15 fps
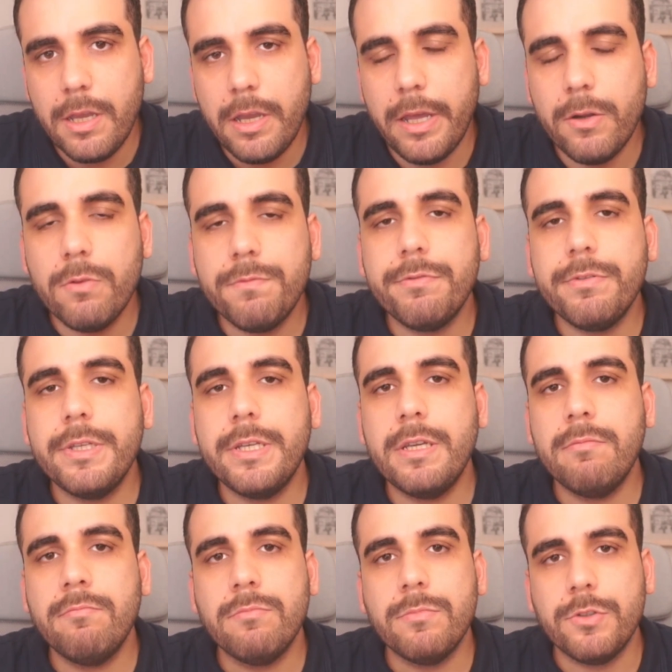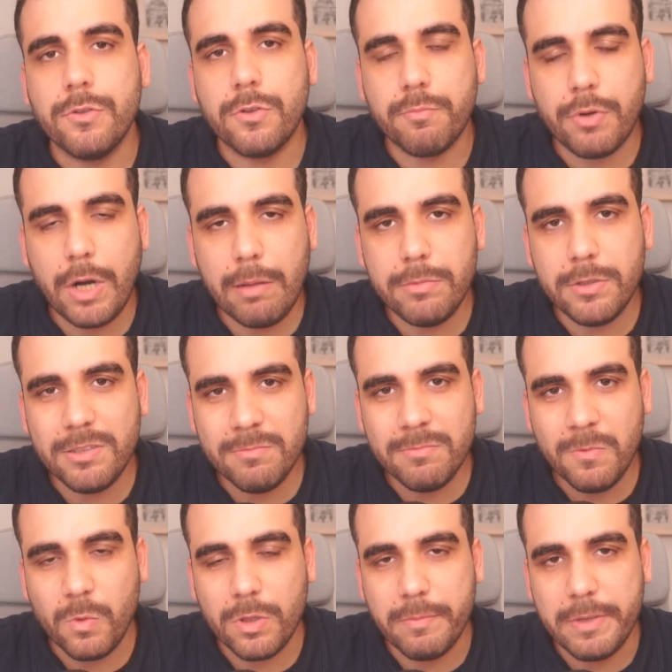And hopefully your problem
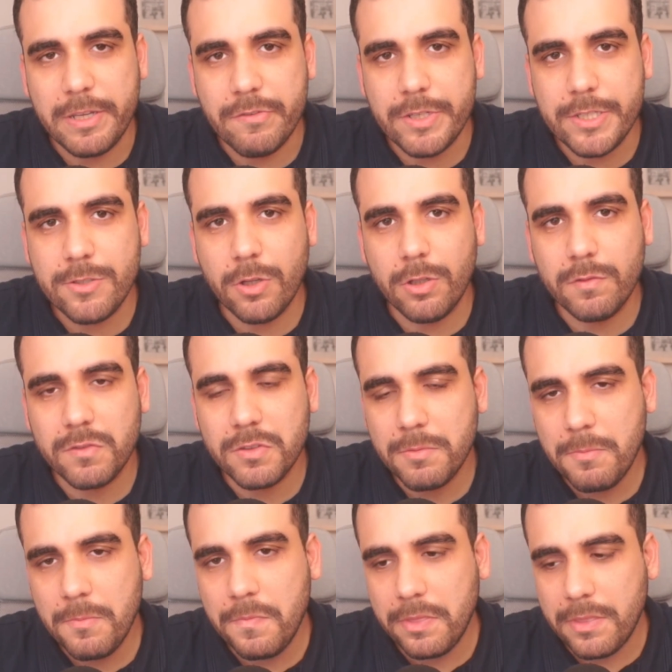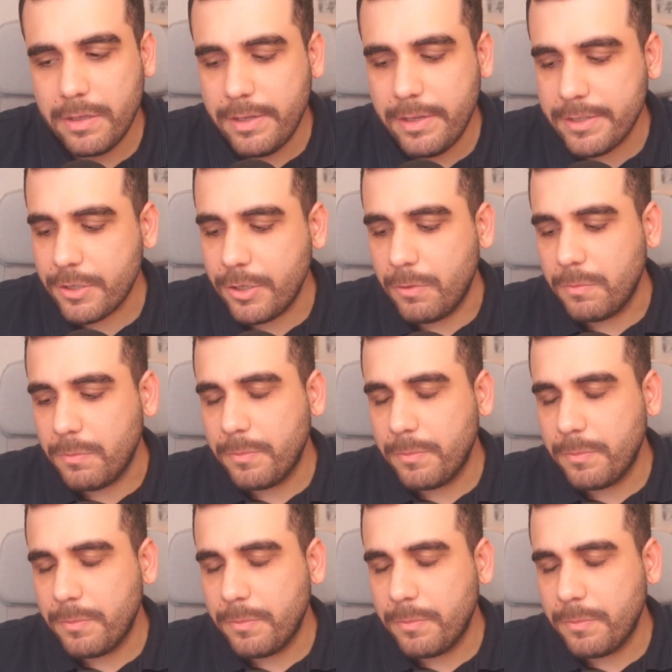will be resolved. Let's go.